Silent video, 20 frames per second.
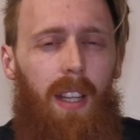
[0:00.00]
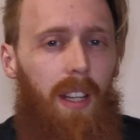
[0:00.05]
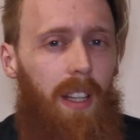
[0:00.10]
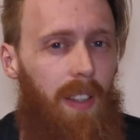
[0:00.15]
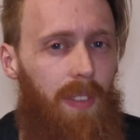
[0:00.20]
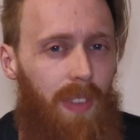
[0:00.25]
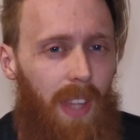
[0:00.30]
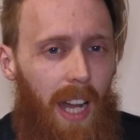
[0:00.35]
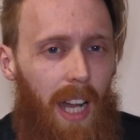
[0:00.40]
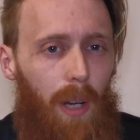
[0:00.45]

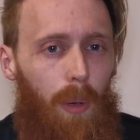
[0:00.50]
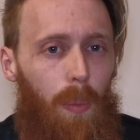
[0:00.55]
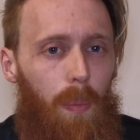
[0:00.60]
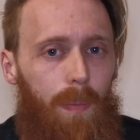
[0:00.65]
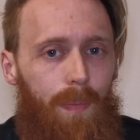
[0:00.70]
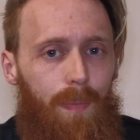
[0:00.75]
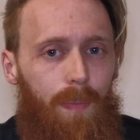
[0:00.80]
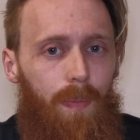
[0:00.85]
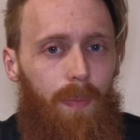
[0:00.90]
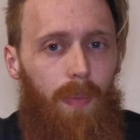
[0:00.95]
Now,
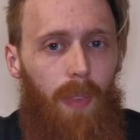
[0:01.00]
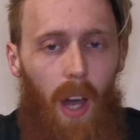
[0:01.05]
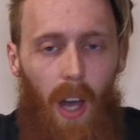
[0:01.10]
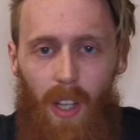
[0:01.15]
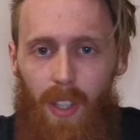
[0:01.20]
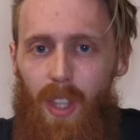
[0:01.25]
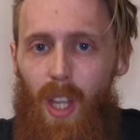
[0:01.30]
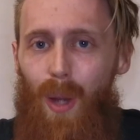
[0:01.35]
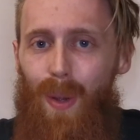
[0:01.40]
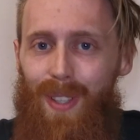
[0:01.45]
I
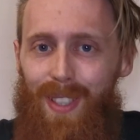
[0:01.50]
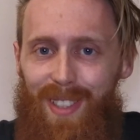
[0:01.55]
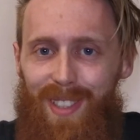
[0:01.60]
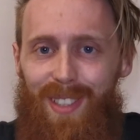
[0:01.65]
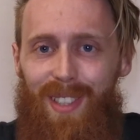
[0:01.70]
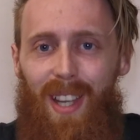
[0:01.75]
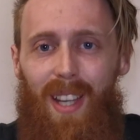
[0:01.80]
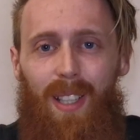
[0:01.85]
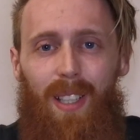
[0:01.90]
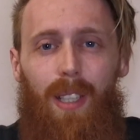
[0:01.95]
know
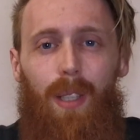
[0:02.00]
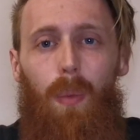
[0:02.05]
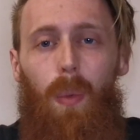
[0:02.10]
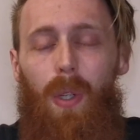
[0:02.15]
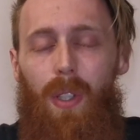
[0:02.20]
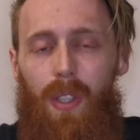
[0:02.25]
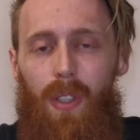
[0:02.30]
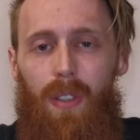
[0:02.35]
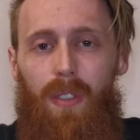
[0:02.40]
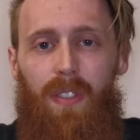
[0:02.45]
exactly what
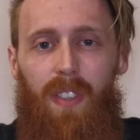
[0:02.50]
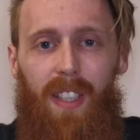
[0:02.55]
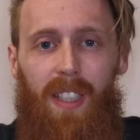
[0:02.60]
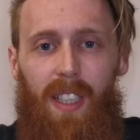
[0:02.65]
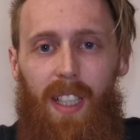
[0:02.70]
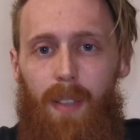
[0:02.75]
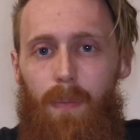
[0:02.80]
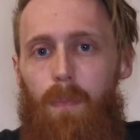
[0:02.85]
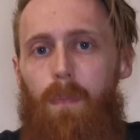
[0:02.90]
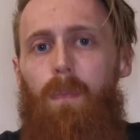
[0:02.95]
you're
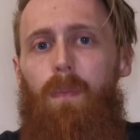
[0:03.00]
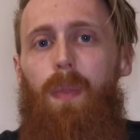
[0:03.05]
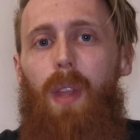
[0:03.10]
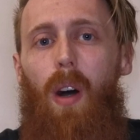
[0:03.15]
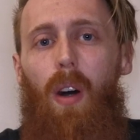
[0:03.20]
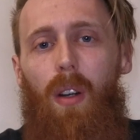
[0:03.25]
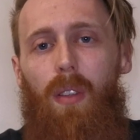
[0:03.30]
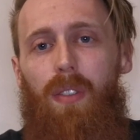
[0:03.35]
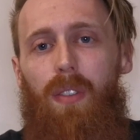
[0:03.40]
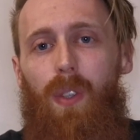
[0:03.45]
thinking, I
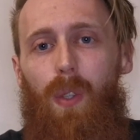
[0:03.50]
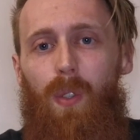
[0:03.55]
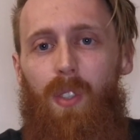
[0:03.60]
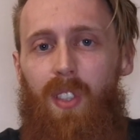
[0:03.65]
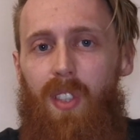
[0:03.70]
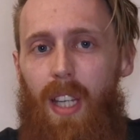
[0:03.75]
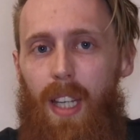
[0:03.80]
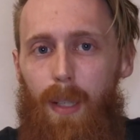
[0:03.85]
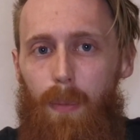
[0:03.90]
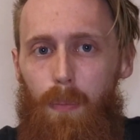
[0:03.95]
thought the
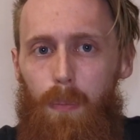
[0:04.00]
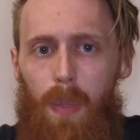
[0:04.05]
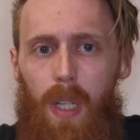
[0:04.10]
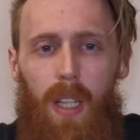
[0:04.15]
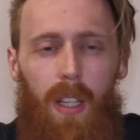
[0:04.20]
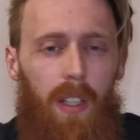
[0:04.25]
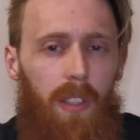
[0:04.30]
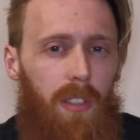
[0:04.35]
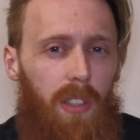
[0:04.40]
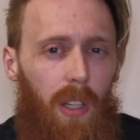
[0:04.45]
same.
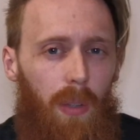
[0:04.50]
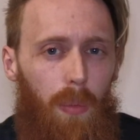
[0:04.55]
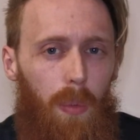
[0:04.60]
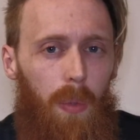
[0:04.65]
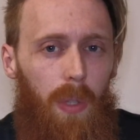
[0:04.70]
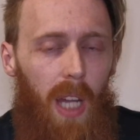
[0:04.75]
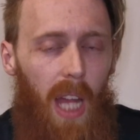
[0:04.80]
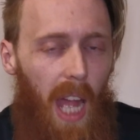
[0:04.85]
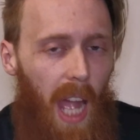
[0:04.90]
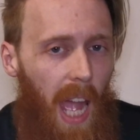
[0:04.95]
So,
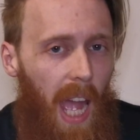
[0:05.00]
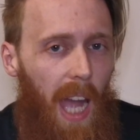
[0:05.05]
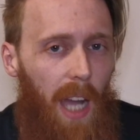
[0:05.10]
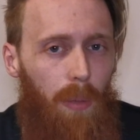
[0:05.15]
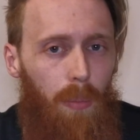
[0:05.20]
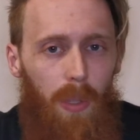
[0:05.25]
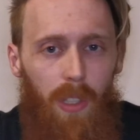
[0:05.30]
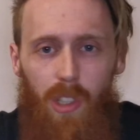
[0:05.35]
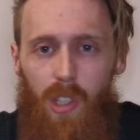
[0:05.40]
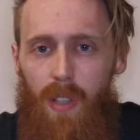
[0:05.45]
how
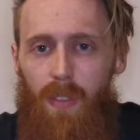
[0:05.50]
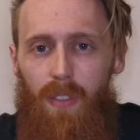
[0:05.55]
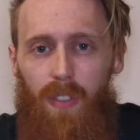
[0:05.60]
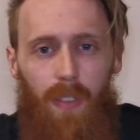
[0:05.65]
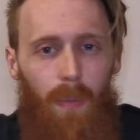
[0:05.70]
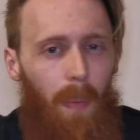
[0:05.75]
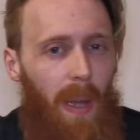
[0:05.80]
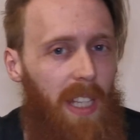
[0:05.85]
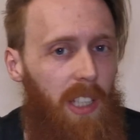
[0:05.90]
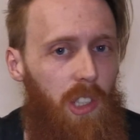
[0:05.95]
much
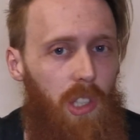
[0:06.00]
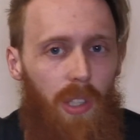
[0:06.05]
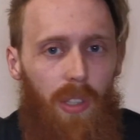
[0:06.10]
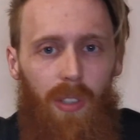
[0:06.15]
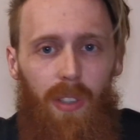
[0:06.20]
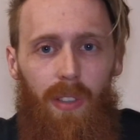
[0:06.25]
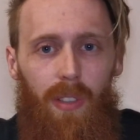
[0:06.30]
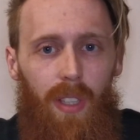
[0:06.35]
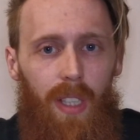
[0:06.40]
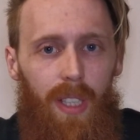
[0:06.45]
information
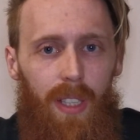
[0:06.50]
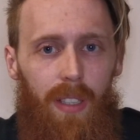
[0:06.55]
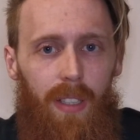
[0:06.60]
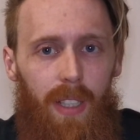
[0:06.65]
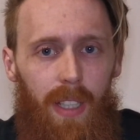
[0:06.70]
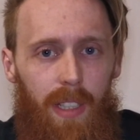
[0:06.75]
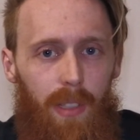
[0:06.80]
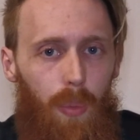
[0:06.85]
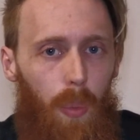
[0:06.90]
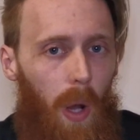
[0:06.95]
is
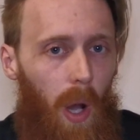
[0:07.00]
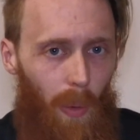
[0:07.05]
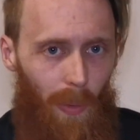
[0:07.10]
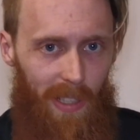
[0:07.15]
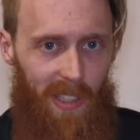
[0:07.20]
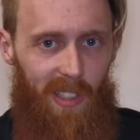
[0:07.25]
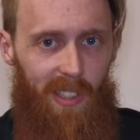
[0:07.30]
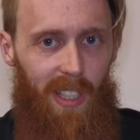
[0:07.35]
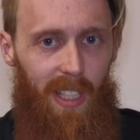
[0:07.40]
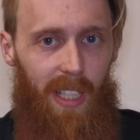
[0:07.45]
Huawei
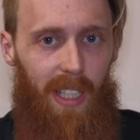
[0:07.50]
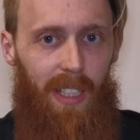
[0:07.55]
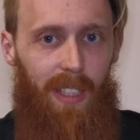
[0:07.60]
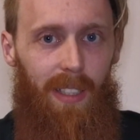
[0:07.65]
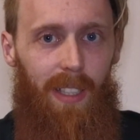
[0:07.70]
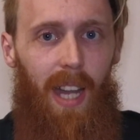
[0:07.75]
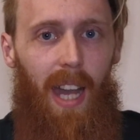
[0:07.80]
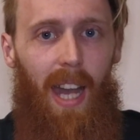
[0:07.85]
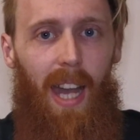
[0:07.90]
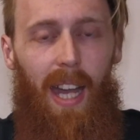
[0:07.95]
seeing,
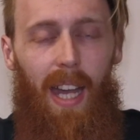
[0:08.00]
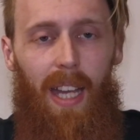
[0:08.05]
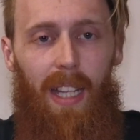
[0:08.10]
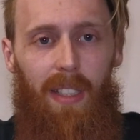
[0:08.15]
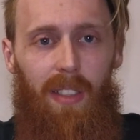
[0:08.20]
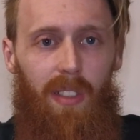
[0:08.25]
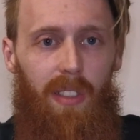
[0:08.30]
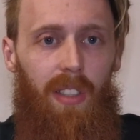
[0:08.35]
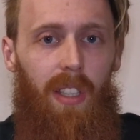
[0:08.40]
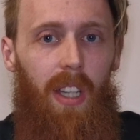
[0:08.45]
and
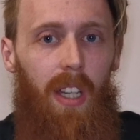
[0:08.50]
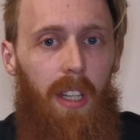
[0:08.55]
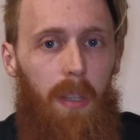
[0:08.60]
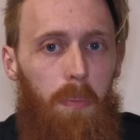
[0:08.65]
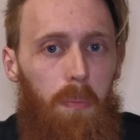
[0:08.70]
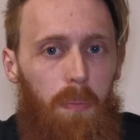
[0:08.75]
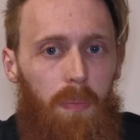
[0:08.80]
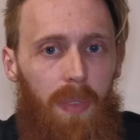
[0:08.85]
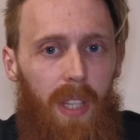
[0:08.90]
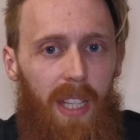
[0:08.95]

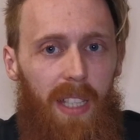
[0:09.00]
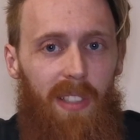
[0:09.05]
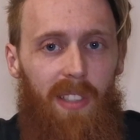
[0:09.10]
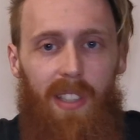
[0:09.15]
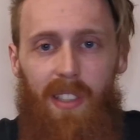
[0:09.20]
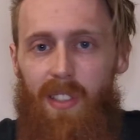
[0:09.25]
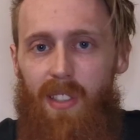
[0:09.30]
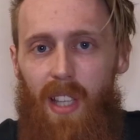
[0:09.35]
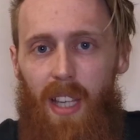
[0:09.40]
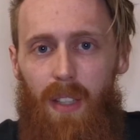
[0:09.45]
is it
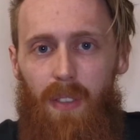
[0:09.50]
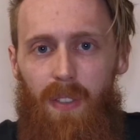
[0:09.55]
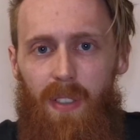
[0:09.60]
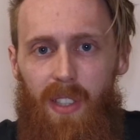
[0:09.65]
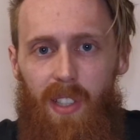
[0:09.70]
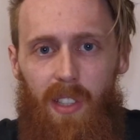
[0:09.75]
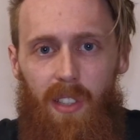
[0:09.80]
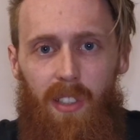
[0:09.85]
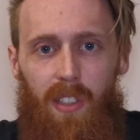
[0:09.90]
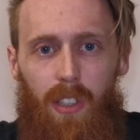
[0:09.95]
safe, is it
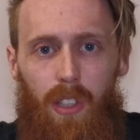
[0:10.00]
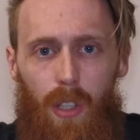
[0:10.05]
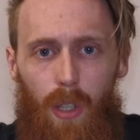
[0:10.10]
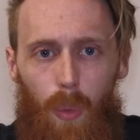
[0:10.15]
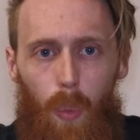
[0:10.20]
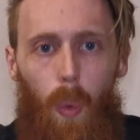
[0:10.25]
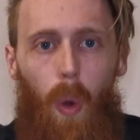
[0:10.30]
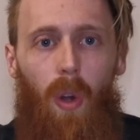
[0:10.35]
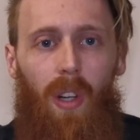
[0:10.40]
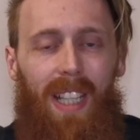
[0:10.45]
secure,
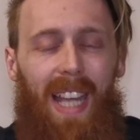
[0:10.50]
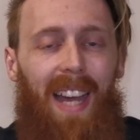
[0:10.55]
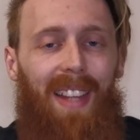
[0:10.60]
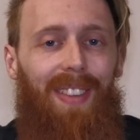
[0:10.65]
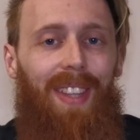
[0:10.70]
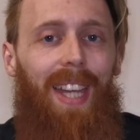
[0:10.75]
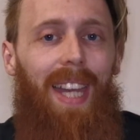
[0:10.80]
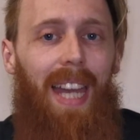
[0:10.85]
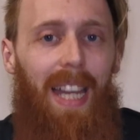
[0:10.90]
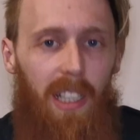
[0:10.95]
what can they
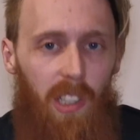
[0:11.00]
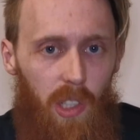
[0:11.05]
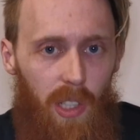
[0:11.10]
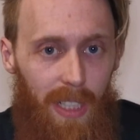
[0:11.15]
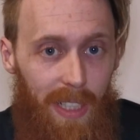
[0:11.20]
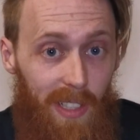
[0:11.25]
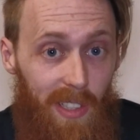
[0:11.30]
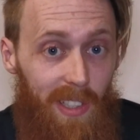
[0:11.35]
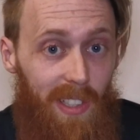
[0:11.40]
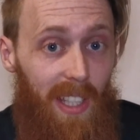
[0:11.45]
actually
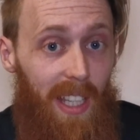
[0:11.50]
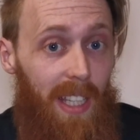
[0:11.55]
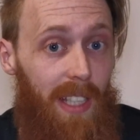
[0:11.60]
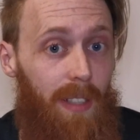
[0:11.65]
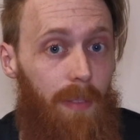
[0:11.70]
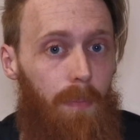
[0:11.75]
see?